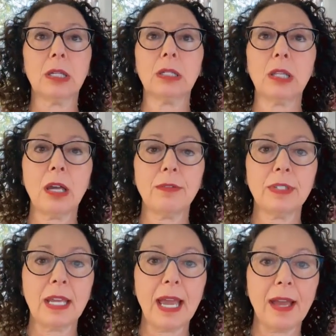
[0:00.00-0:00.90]

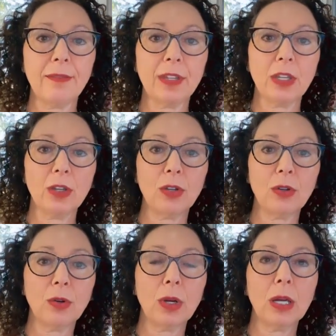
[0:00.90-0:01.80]
love to have
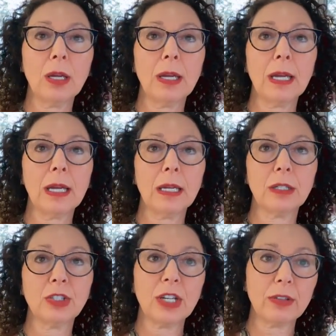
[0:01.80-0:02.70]
you
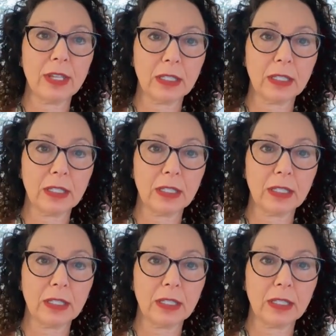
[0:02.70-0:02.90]
share